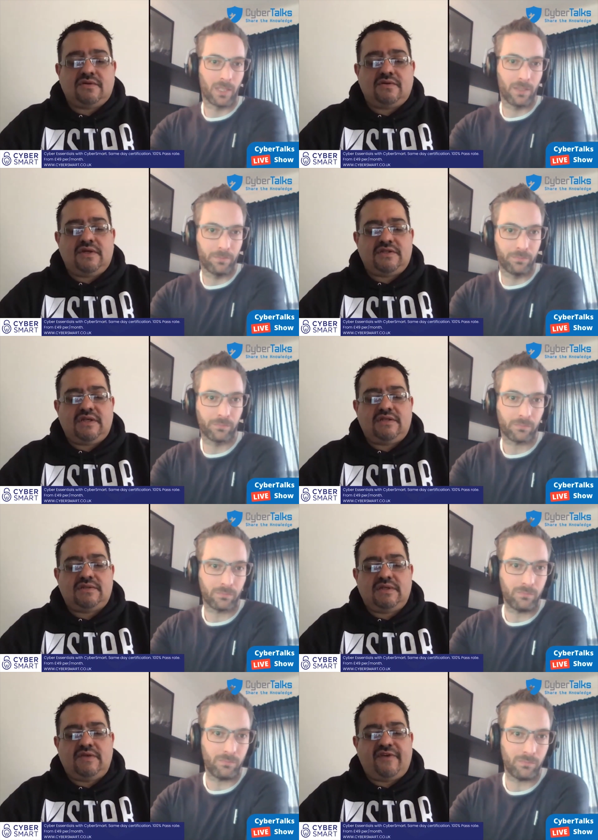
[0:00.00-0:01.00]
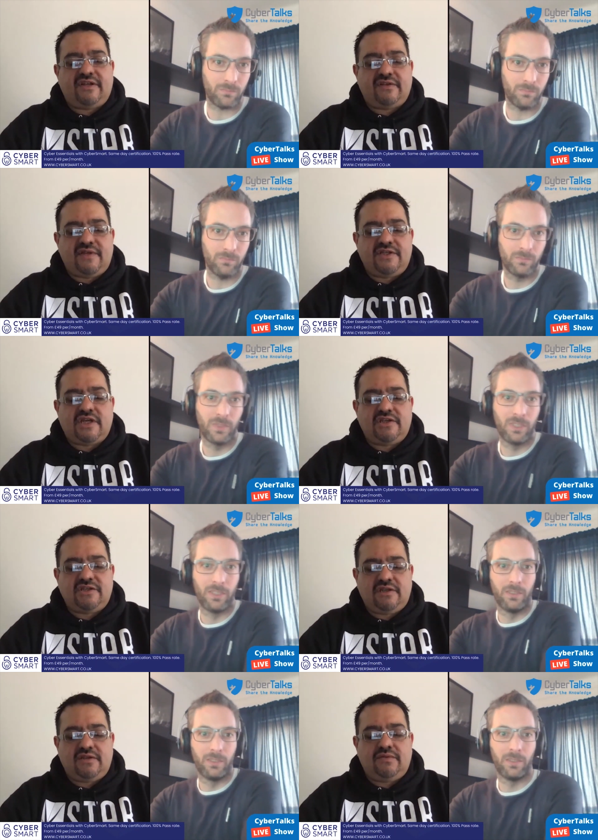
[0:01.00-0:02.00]
Speaker 1: So it's it's effectively
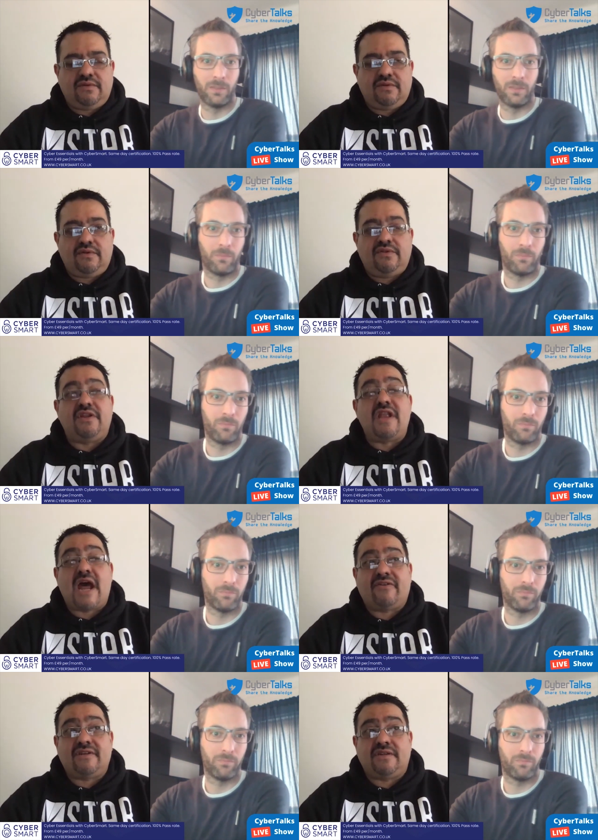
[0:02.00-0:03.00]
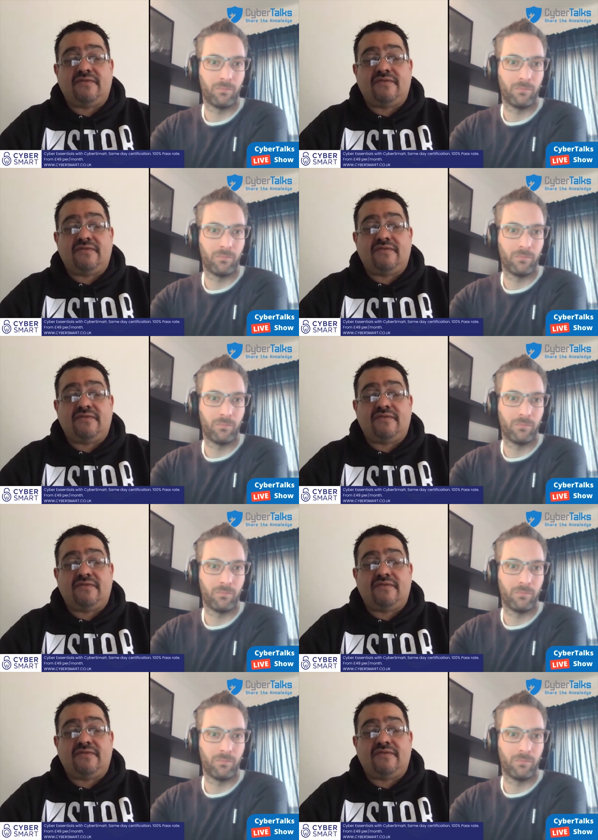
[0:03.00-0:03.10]
changing the narrative